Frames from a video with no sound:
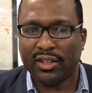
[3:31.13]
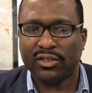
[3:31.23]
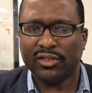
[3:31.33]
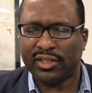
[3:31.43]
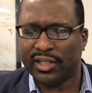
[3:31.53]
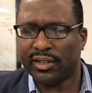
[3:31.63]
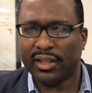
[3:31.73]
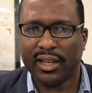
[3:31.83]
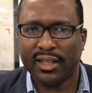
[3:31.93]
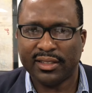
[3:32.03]

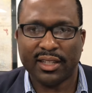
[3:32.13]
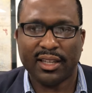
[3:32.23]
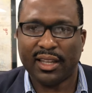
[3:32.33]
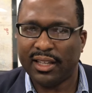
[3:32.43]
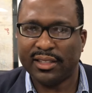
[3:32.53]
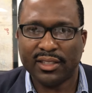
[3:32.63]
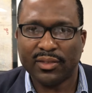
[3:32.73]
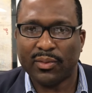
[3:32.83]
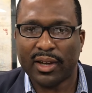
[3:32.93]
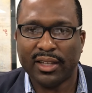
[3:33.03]
generally it's the easiest
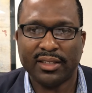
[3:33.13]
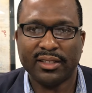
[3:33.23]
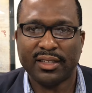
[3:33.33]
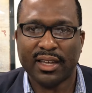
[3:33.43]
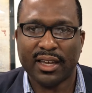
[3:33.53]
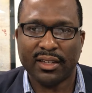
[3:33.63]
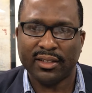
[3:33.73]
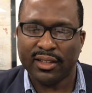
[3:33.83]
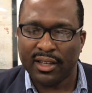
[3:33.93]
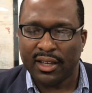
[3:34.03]
way to say it.
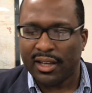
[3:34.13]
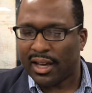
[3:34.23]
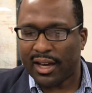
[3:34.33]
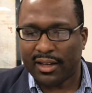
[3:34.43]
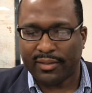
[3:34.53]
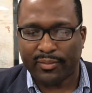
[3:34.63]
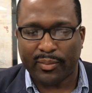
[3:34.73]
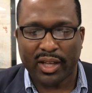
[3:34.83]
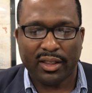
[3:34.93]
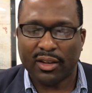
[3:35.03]
But as
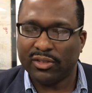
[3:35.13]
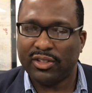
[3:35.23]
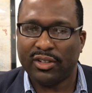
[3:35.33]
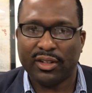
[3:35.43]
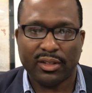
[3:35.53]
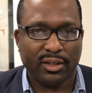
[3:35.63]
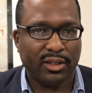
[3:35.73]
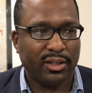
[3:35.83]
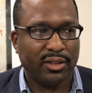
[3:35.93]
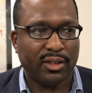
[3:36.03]
long as you're
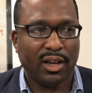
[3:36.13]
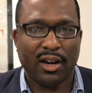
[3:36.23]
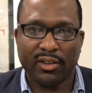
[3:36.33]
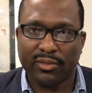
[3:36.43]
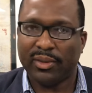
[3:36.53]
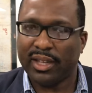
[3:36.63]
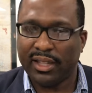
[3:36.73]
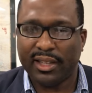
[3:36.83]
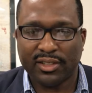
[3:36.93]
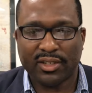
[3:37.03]
honorably
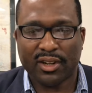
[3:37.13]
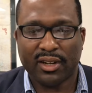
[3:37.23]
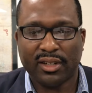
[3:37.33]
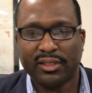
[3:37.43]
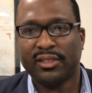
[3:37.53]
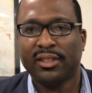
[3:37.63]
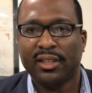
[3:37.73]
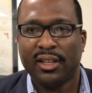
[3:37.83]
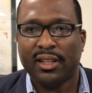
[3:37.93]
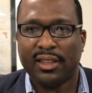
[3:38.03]
discharged,
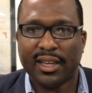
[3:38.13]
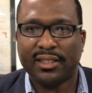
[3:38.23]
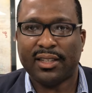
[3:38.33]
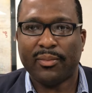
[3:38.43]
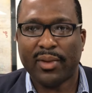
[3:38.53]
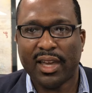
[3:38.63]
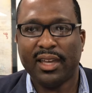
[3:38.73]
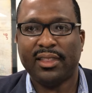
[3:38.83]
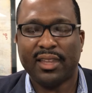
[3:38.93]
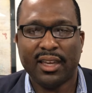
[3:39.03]
that's the main
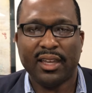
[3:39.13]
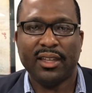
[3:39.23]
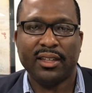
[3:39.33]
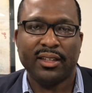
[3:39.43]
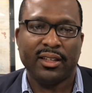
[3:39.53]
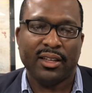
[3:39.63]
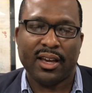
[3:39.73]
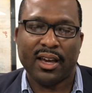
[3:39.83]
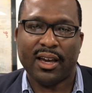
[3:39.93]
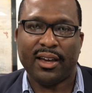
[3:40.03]
thing
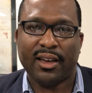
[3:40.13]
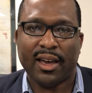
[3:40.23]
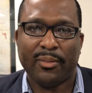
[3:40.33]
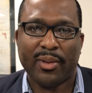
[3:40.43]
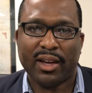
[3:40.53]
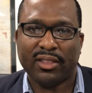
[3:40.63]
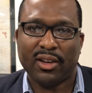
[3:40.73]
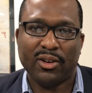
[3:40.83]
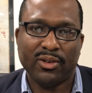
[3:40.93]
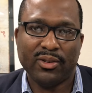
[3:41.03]
about the
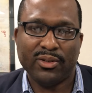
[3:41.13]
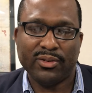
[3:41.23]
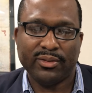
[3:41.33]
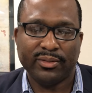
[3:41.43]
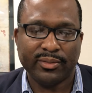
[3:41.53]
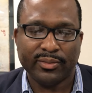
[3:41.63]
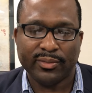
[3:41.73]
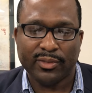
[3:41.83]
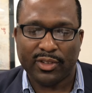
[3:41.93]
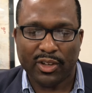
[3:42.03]
whole
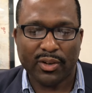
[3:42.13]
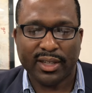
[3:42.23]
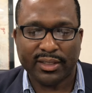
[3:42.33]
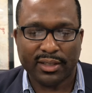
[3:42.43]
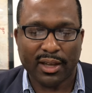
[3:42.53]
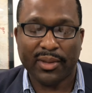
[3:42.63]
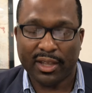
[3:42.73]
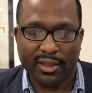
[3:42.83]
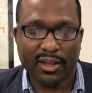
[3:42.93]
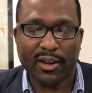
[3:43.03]

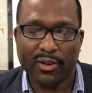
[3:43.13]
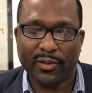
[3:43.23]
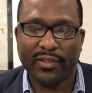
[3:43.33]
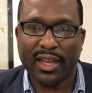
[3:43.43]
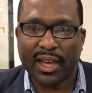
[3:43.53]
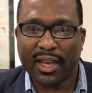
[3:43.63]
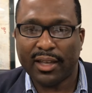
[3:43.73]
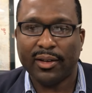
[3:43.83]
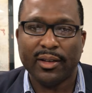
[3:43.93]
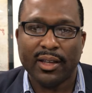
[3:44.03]
the whole VA
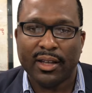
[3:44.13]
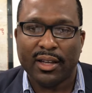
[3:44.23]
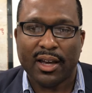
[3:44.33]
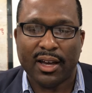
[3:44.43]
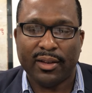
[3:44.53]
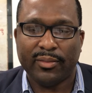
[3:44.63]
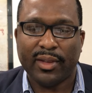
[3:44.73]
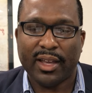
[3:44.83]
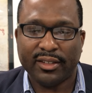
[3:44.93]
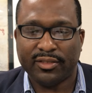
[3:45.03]

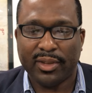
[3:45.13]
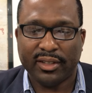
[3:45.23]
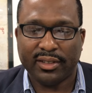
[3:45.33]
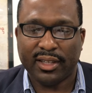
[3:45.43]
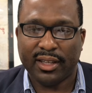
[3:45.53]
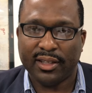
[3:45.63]
eligibility.